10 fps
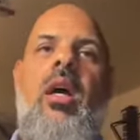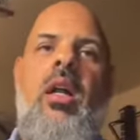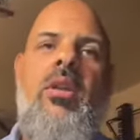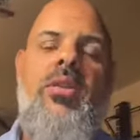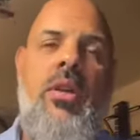
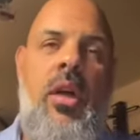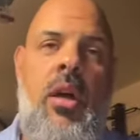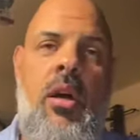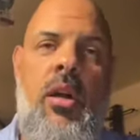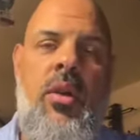and a
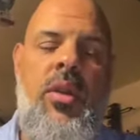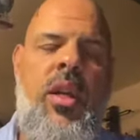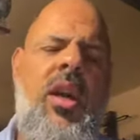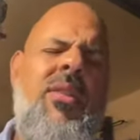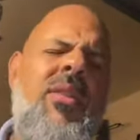scenario
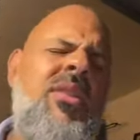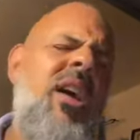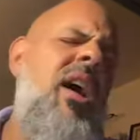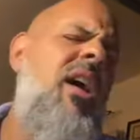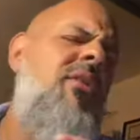that
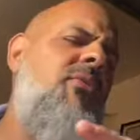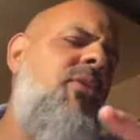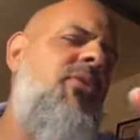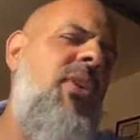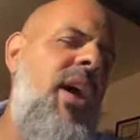covers
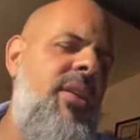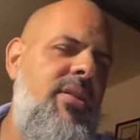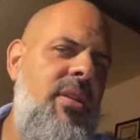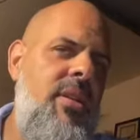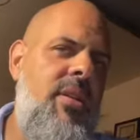every
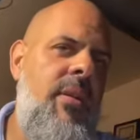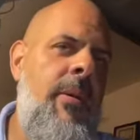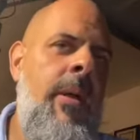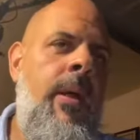facet